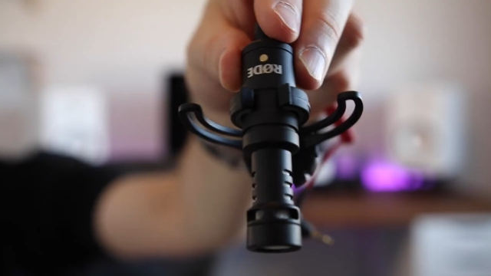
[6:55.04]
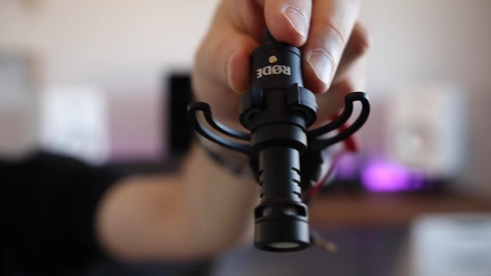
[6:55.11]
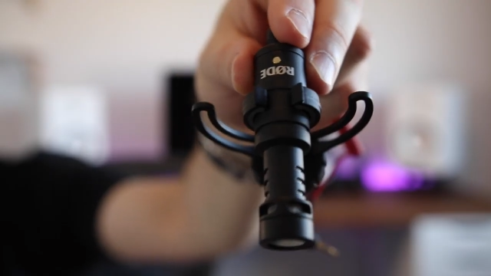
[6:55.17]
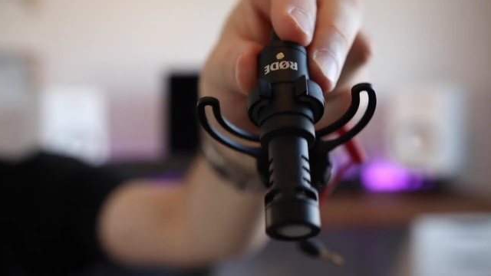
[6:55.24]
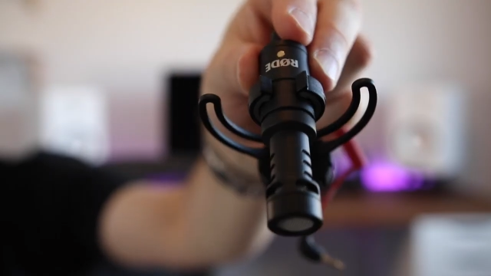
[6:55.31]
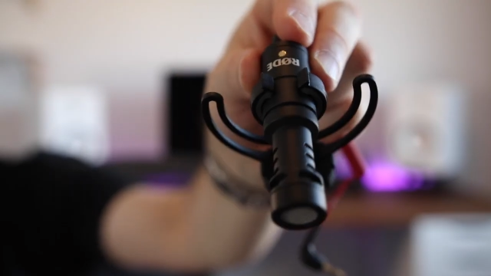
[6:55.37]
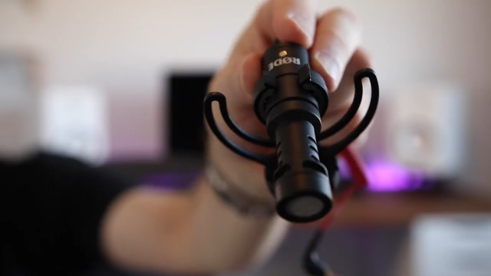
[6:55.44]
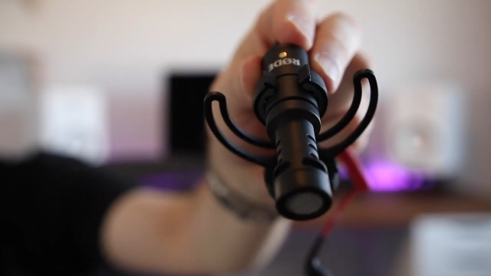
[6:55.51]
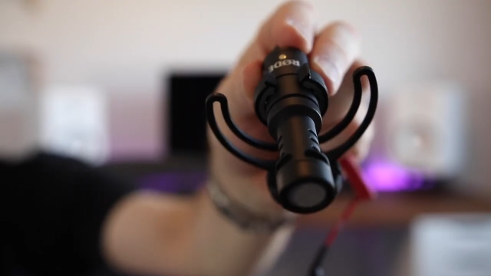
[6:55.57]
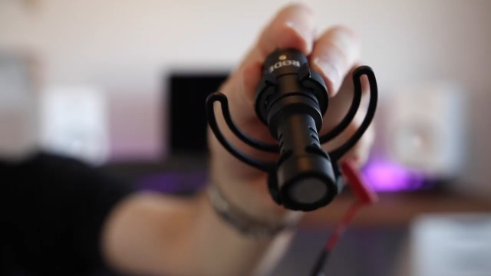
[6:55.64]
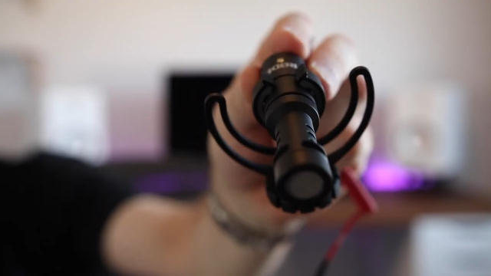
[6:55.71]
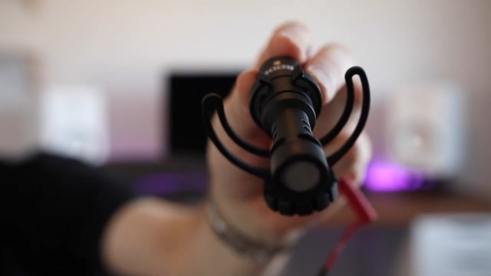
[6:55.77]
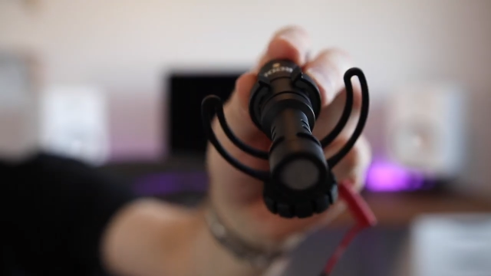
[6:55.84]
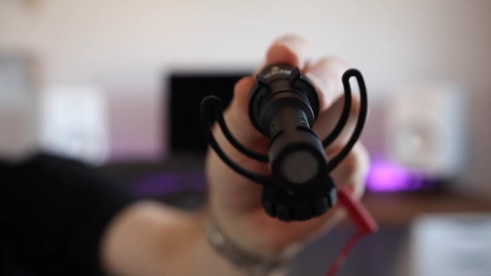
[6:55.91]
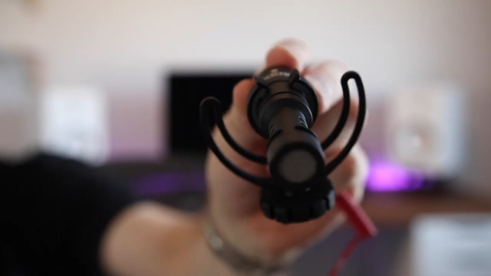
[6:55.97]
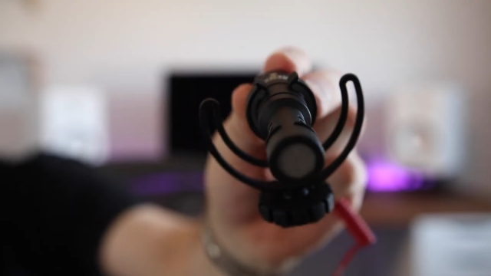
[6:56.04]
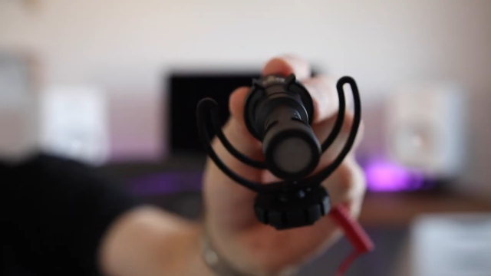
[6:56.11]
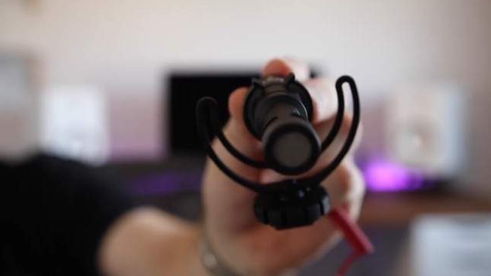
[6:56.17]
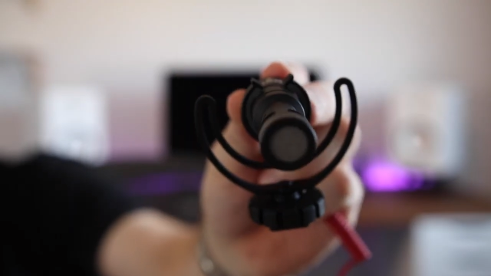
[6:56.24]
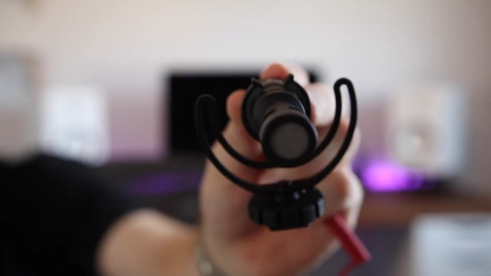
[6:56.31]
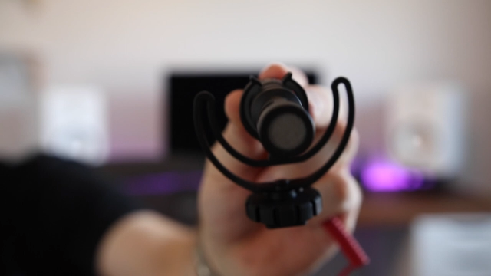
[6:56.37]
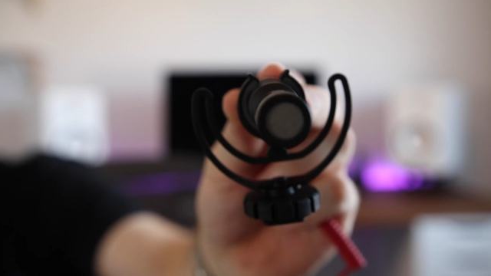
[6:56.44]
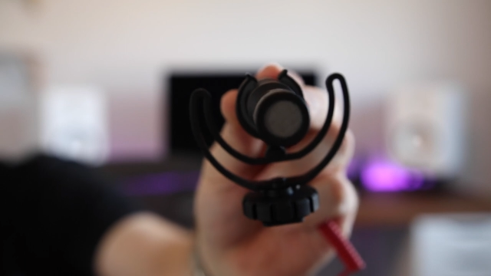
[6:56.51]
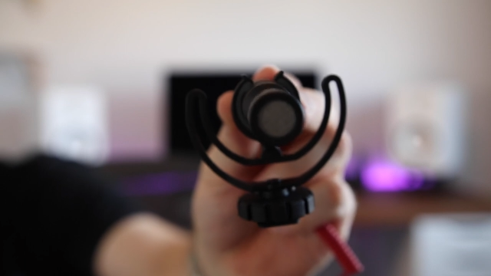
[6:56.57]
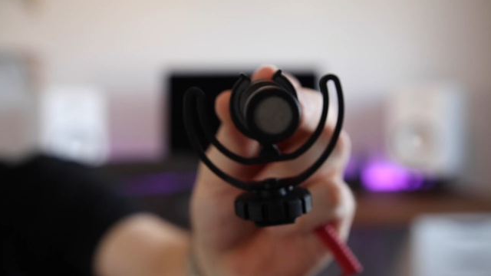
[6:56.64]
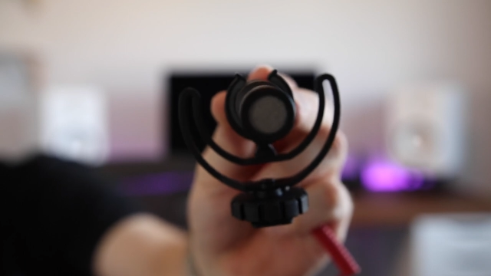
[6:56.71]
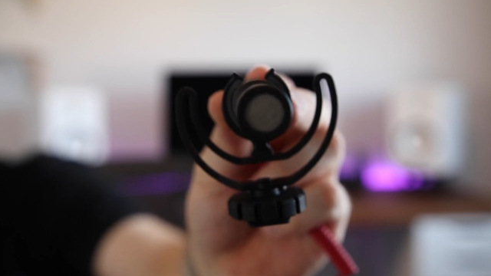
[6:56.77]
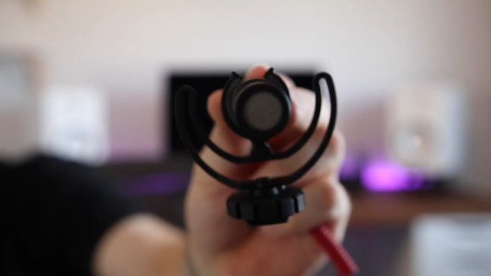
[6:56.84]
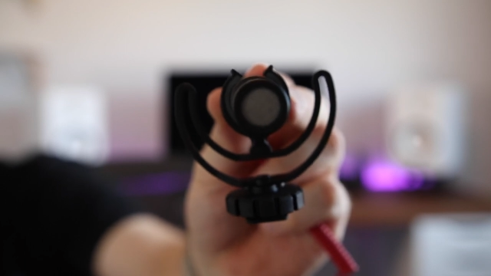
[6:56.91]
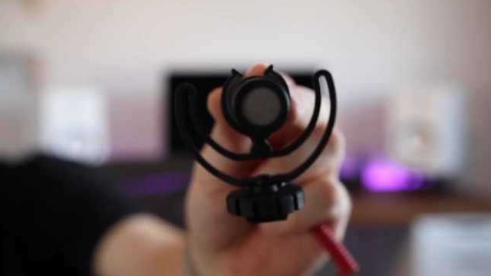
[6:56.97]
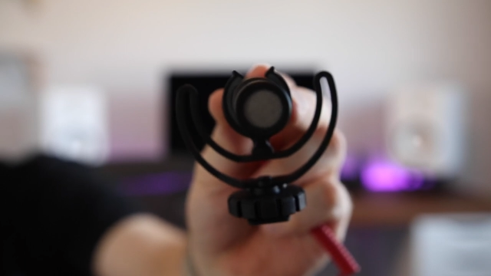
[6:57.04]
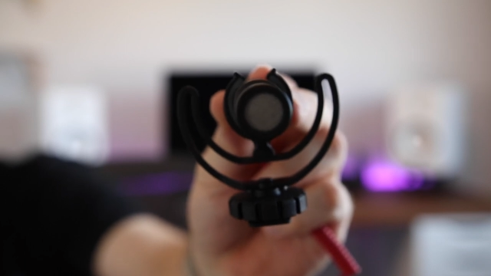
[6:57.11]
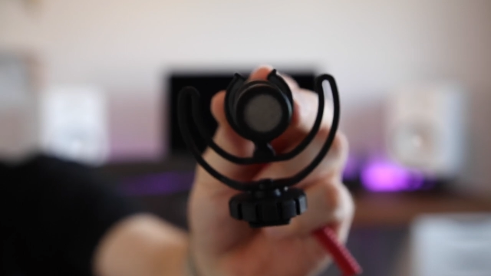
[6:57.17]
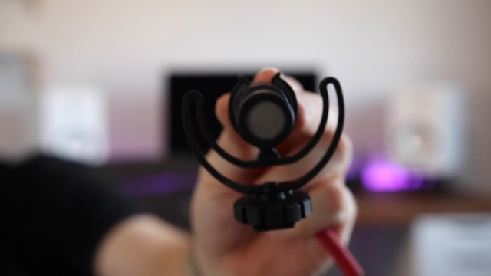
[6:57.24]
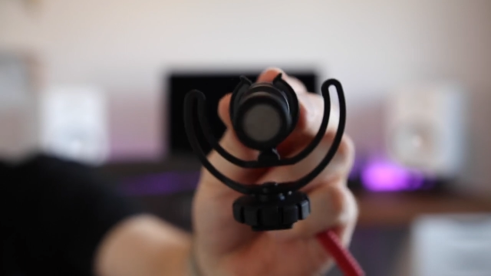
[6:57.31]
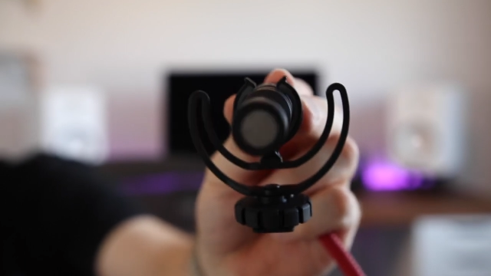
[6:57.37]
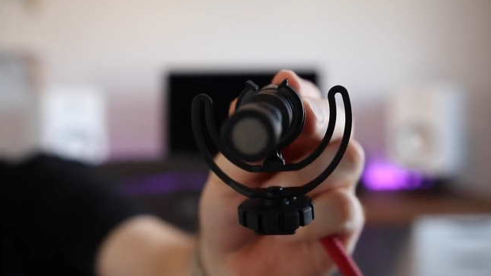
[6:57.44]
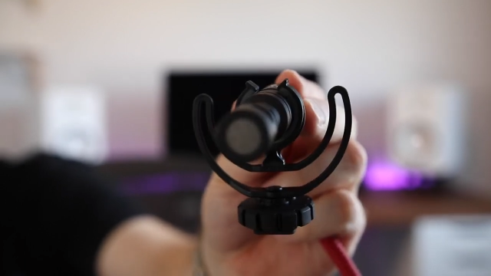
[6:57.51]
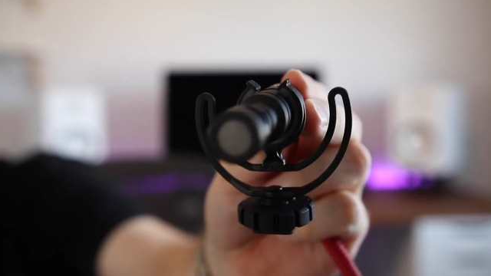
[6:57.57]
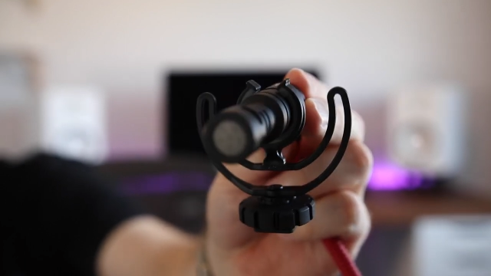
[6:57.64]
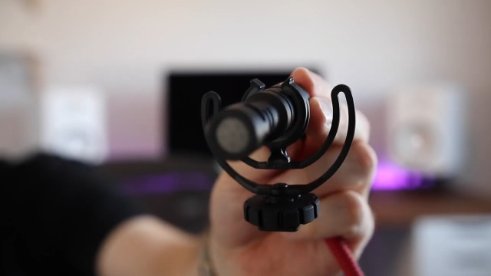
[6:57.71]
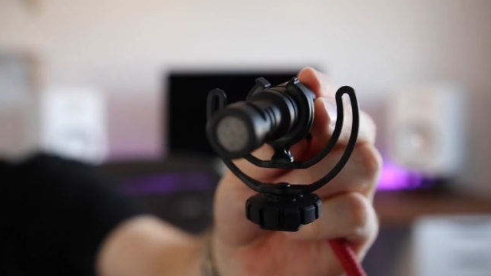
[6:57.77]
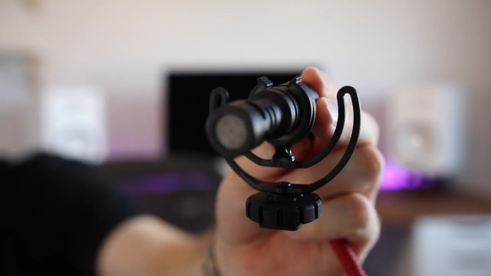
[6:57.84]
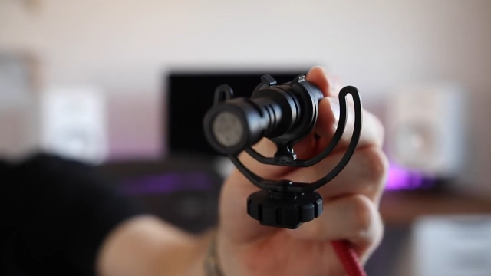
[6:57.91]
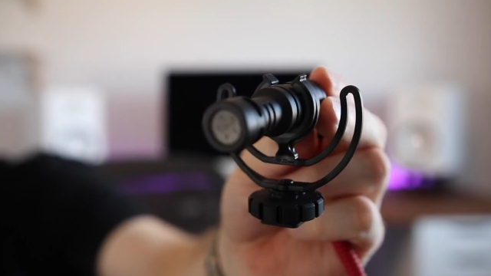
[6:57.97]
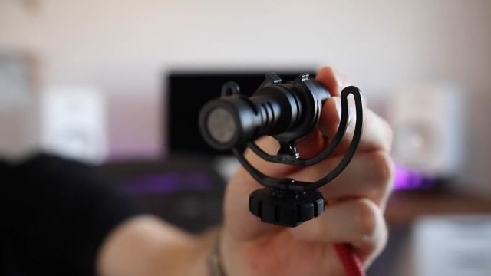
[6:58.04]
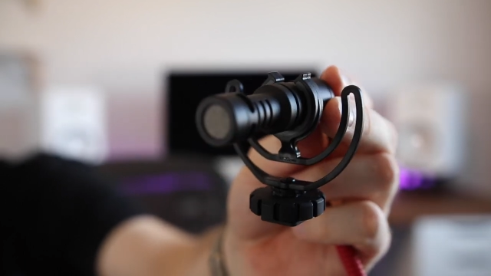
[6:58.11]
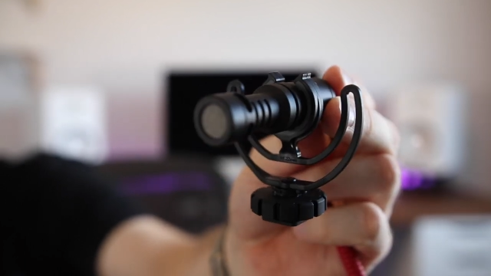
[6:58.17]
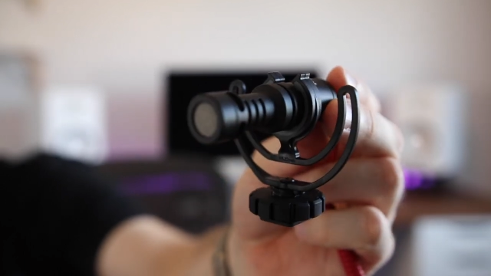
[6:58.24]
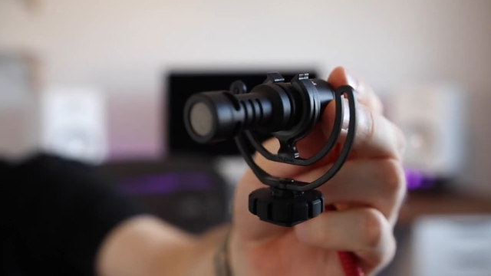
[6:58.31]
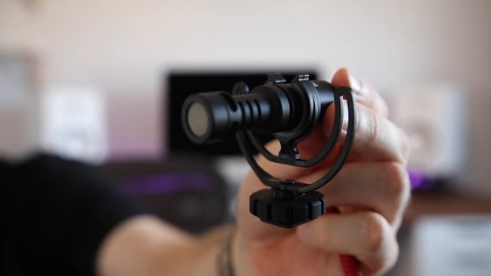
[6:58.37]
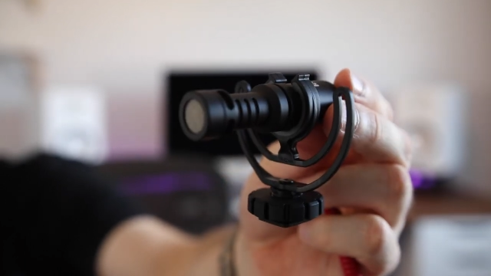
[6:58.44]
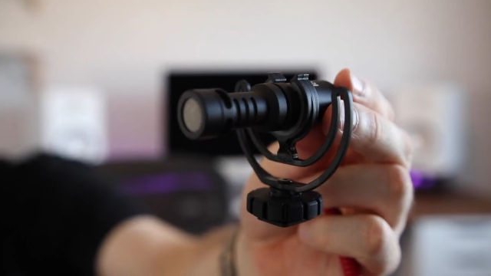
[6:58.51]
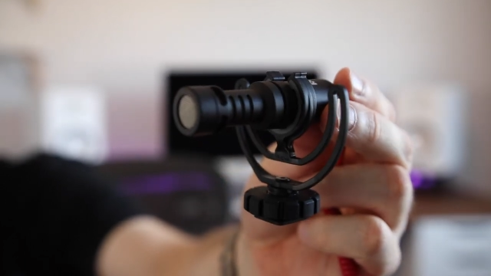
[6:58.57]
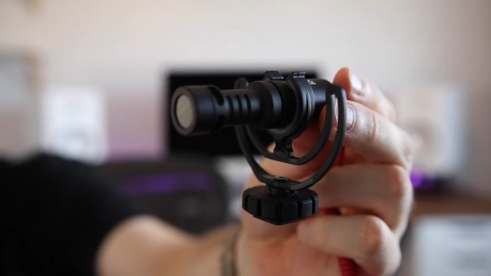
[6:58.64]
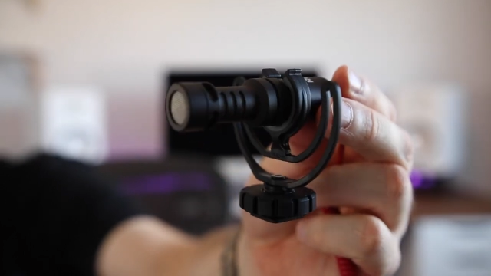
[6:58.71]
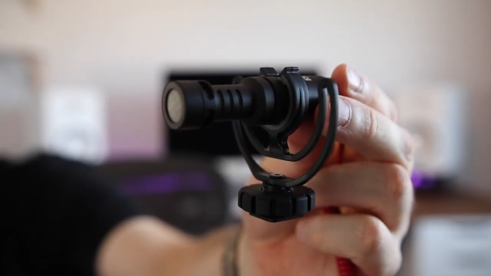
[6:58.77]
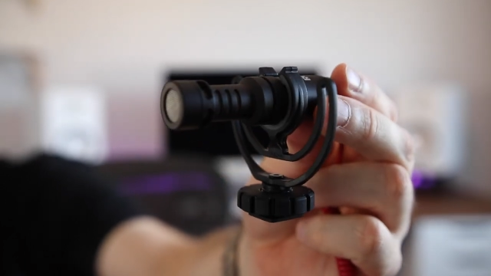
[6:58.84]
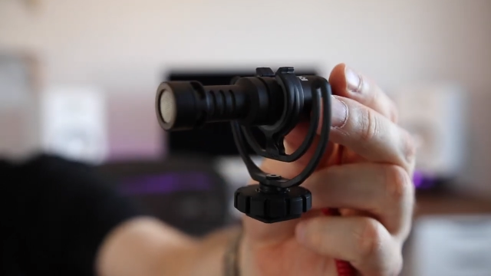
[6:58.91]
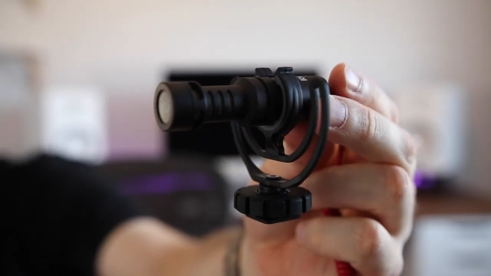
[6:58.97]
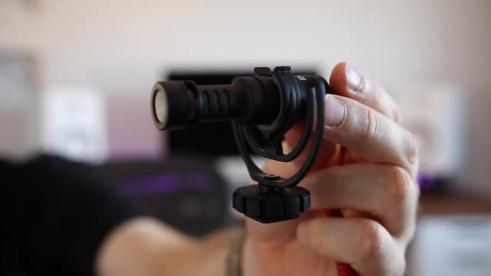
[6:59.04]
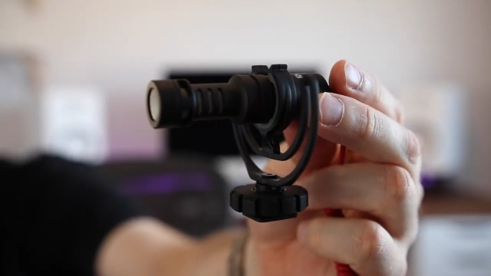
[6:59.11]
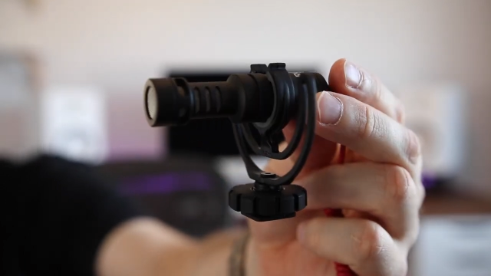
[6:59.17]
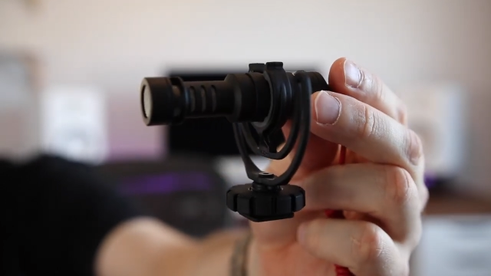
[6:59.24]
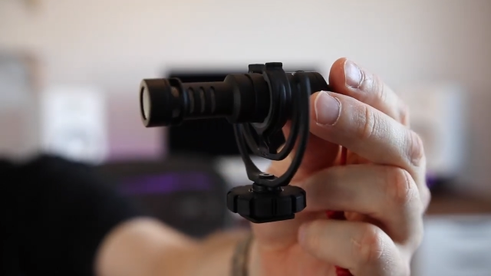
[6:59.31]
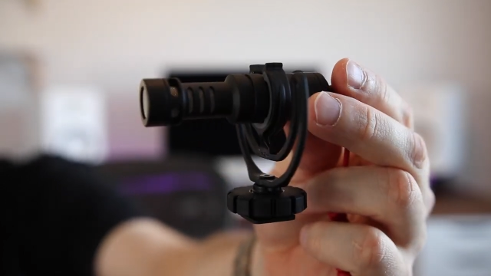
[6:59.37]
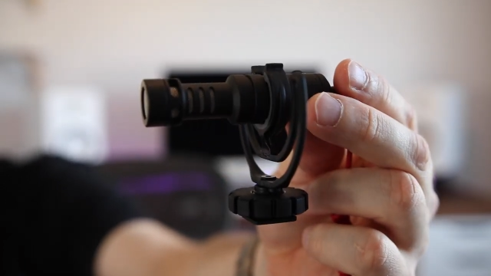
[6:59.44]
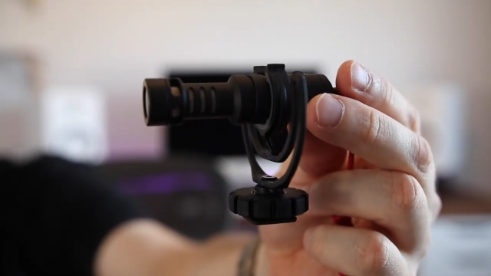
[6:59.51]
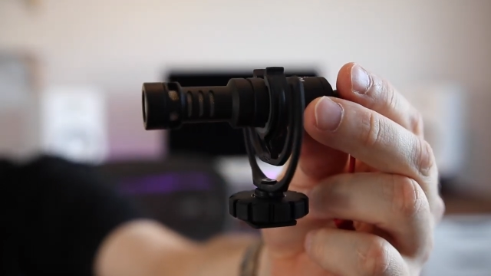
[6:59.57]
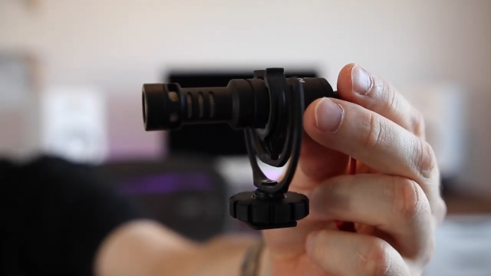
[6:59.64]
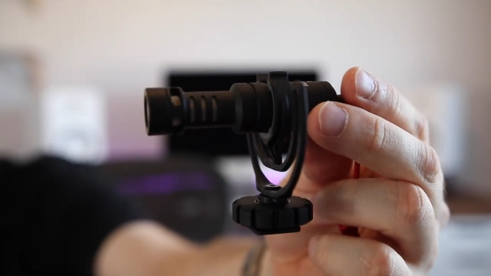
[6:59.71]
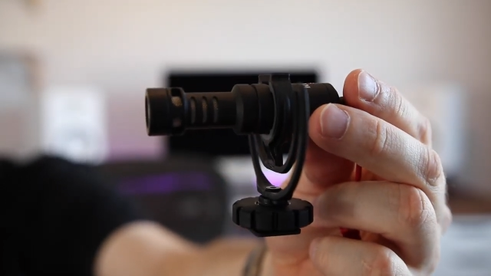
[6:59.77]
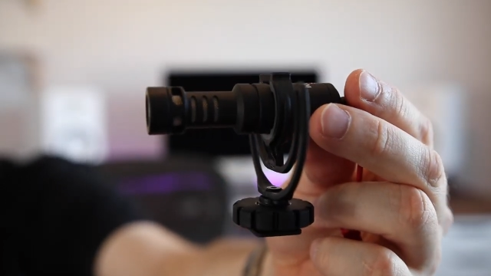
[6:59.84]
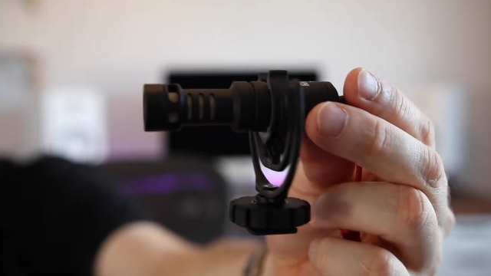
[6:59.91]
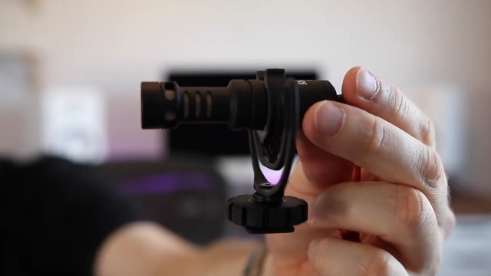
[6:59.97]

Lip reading: Nobody's mouth can be seen.